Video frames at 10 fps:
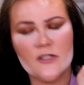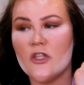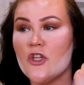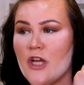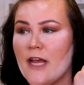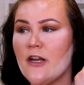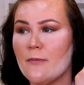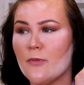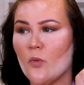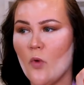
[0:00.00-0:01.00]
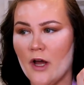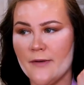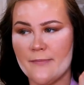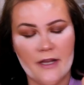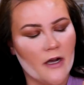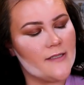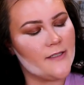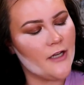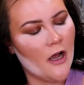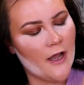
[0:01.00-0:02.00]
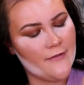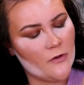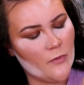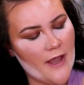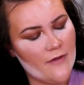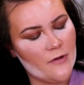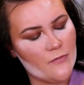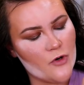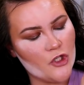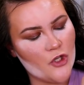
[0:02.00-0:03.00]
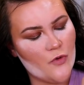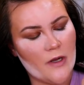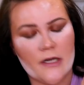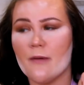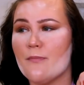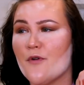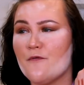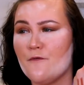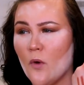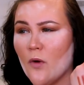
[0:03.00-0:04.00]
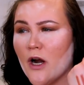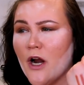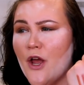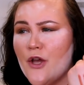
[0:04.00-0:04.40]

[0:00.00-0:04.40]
is the shade number one because duh, and then we have number two and number four.